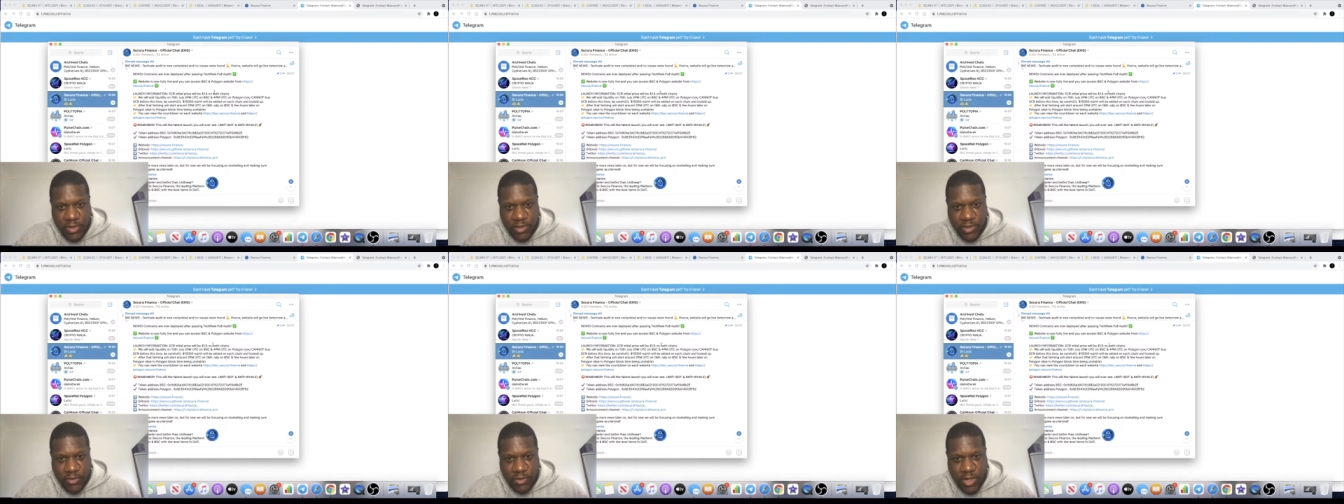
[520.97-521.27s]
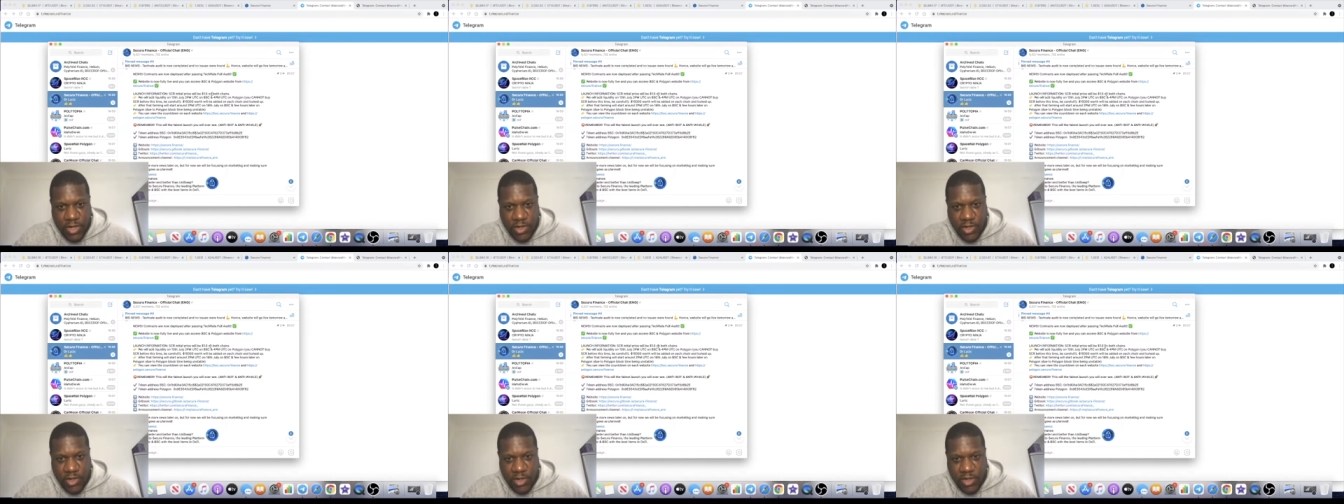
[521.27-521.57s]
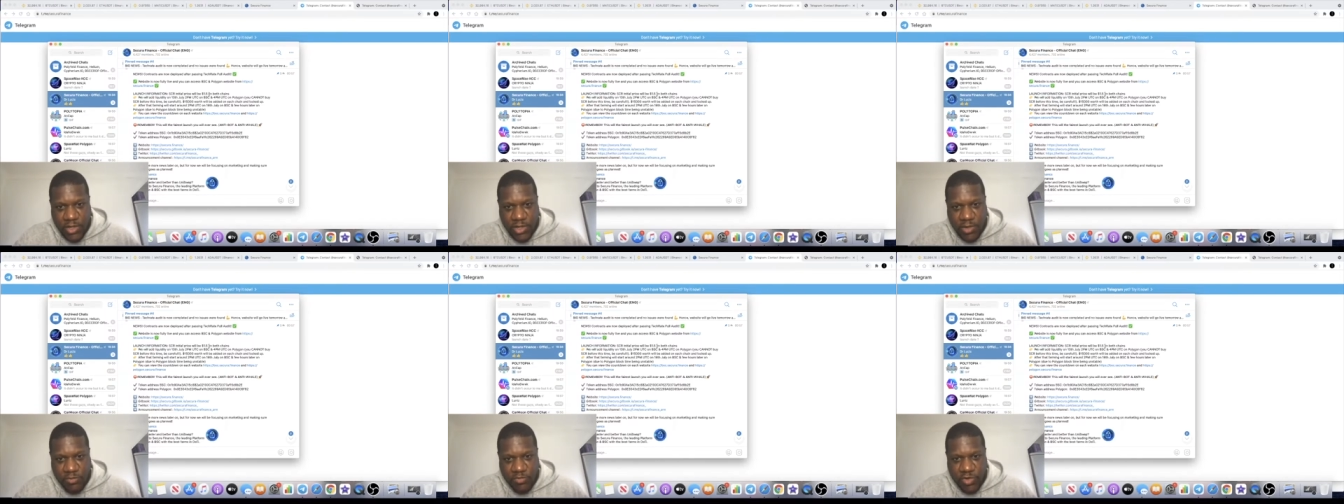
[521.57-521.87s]
Alright
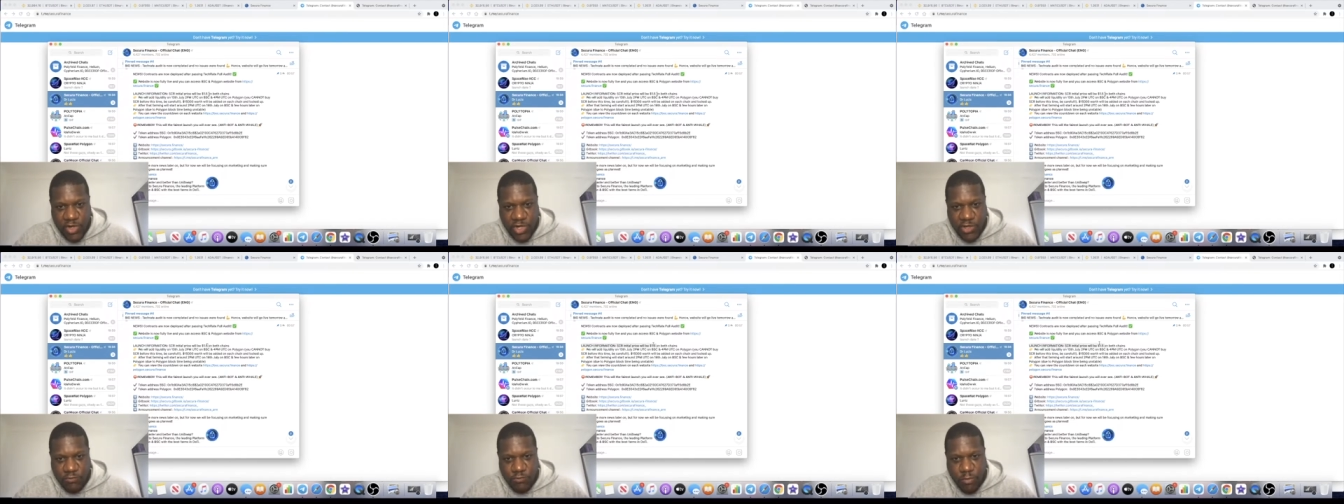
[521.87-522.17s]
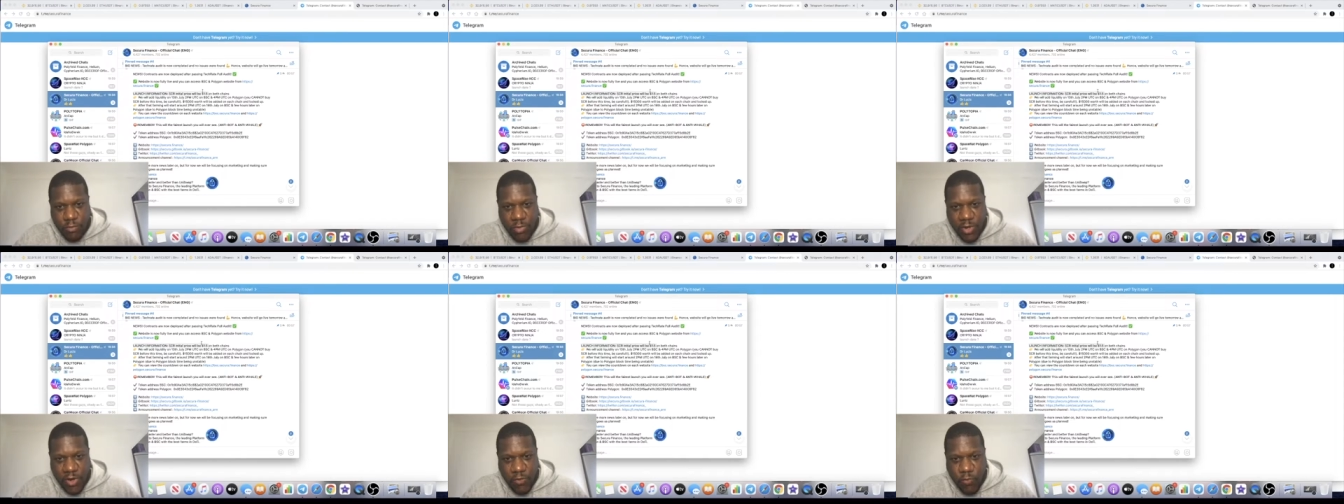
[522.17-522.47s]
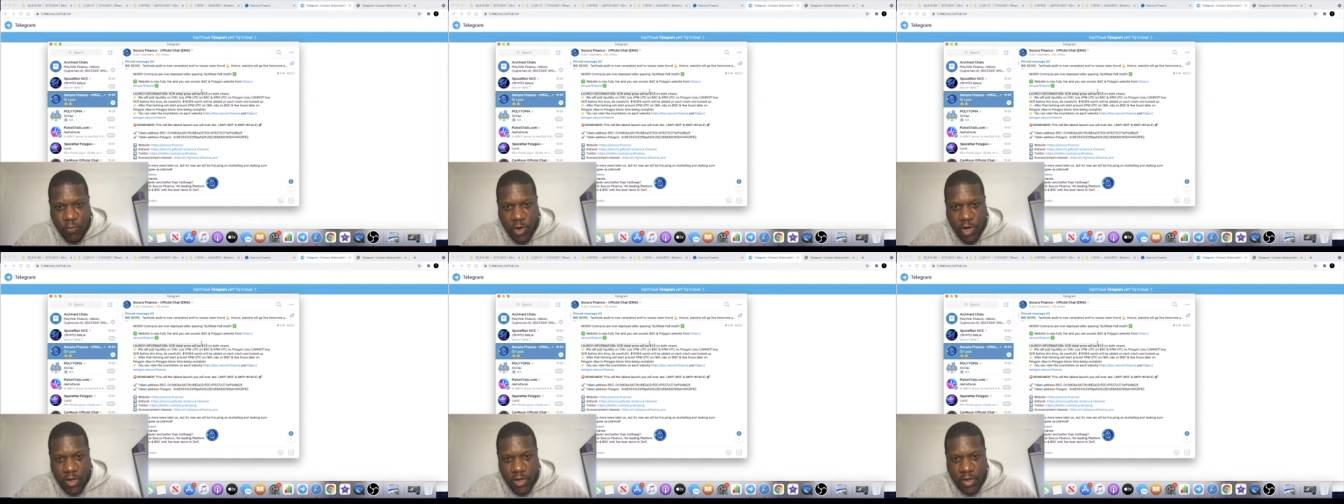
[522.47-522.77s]
guys, the price will be
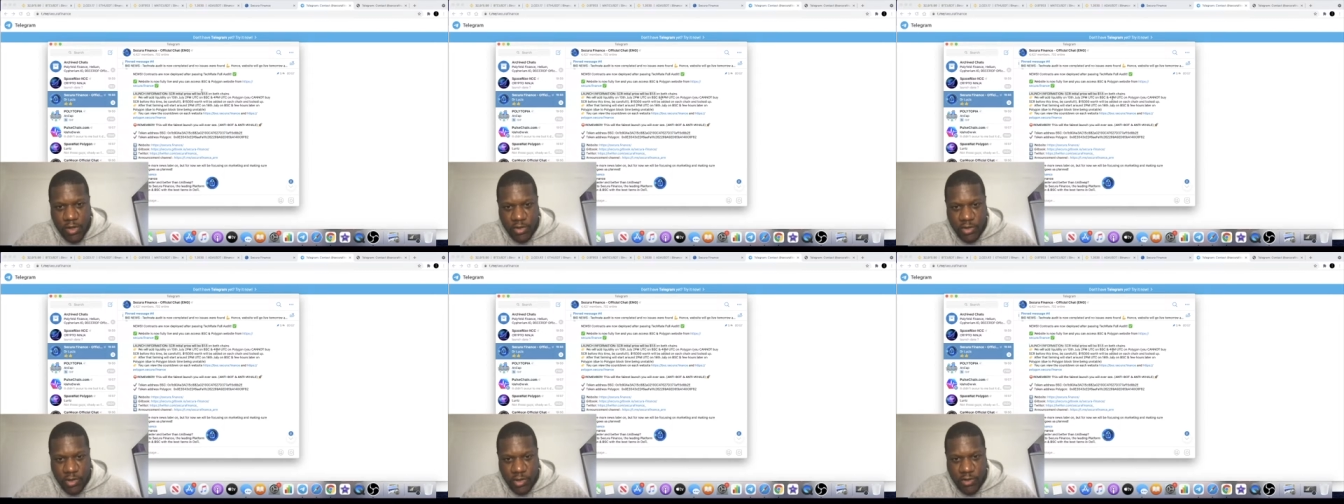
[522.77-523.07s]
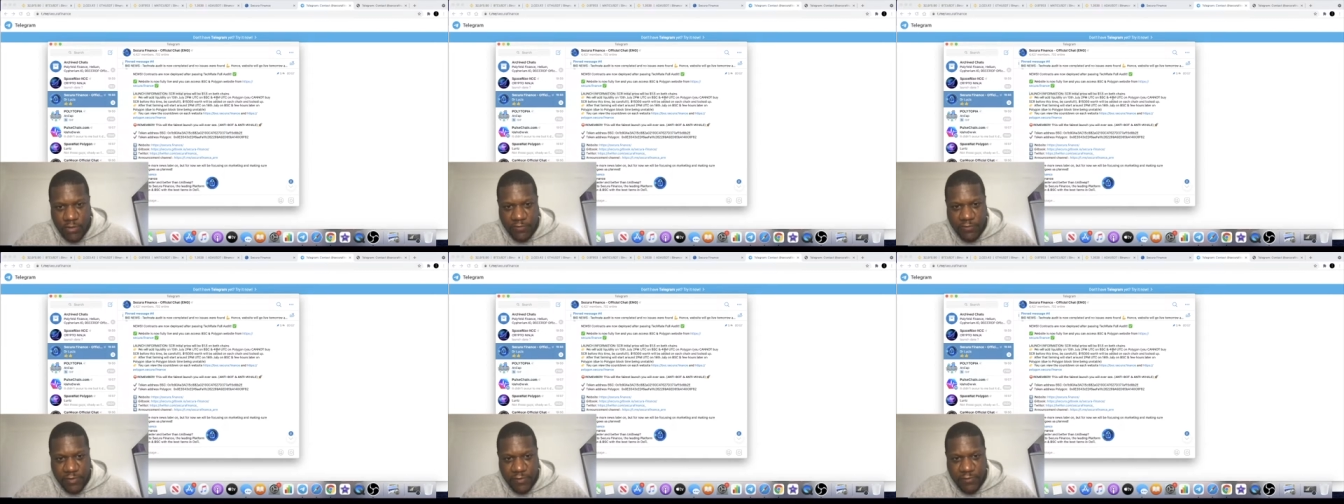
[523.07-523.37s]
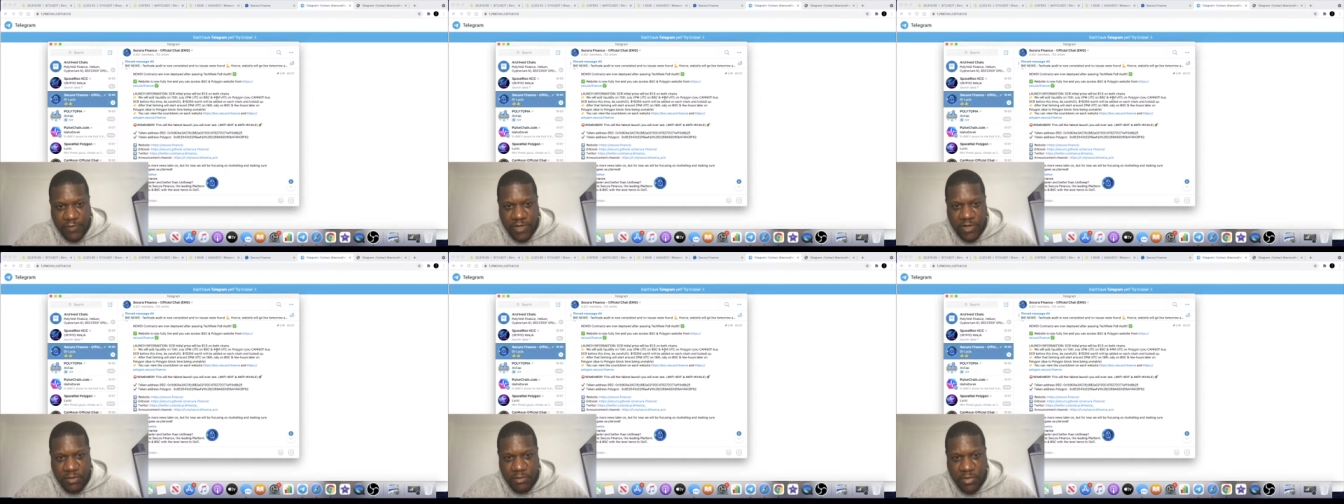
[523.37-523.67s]

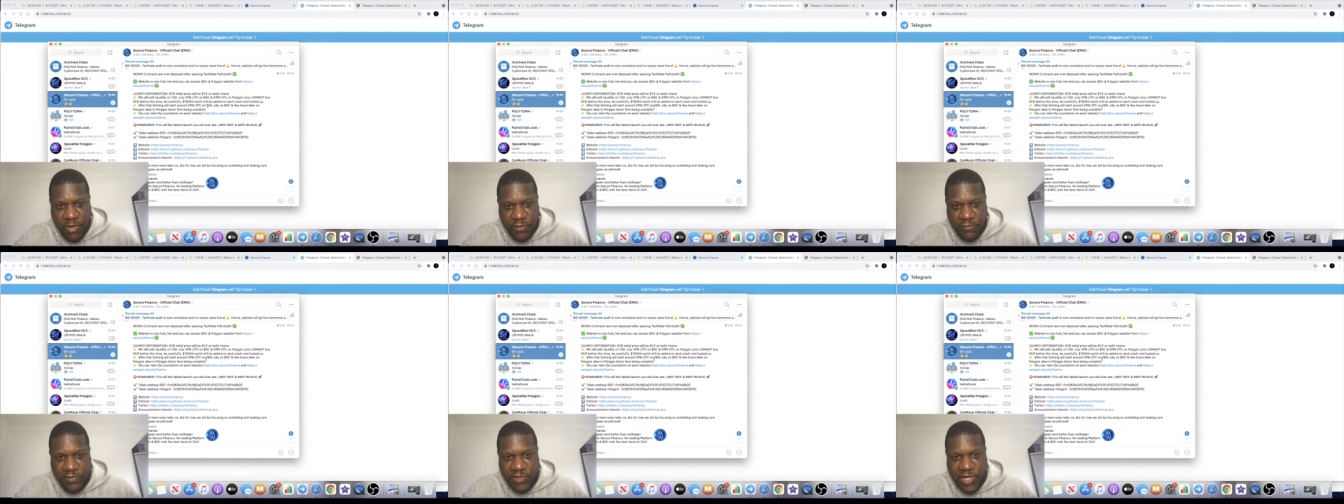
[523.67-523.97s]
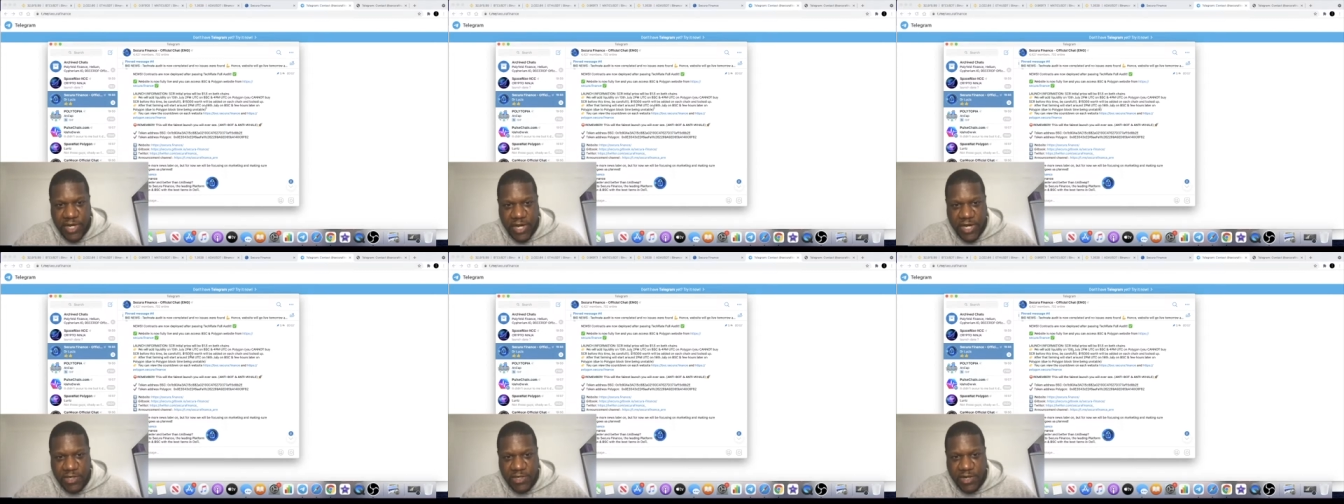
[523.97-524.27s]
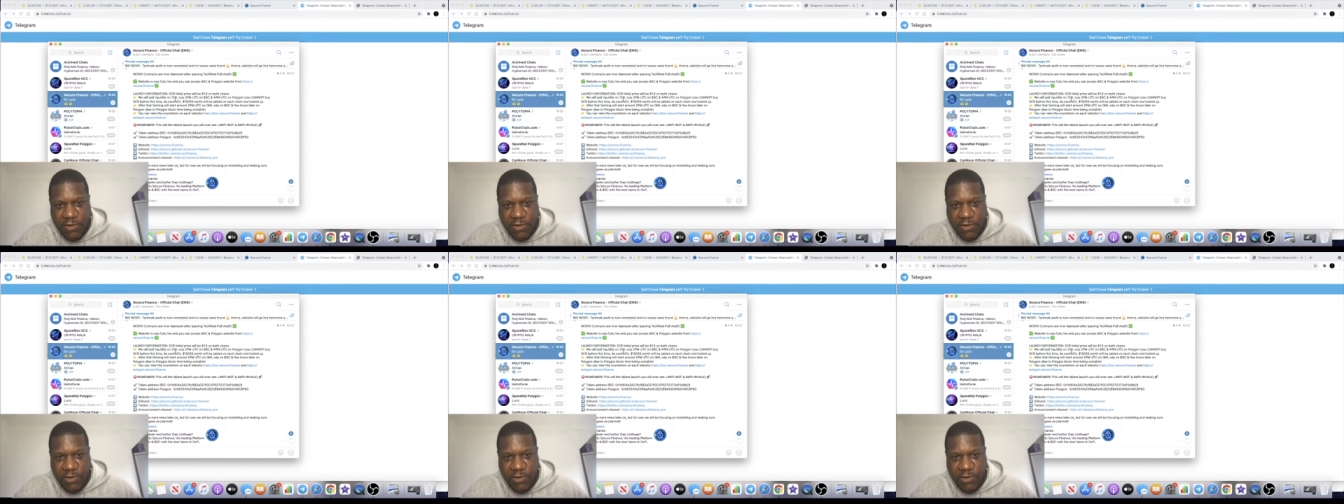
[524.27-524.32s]
$1.50 on both chains.